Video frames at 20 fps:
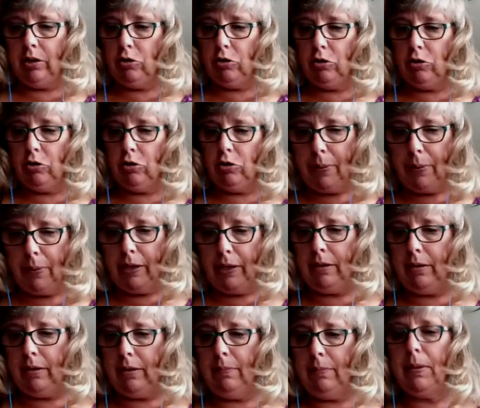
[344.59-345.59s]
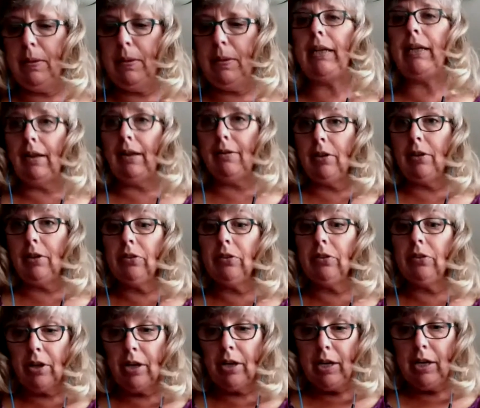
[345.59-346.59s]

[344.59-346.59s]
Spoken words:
drop in pain levels.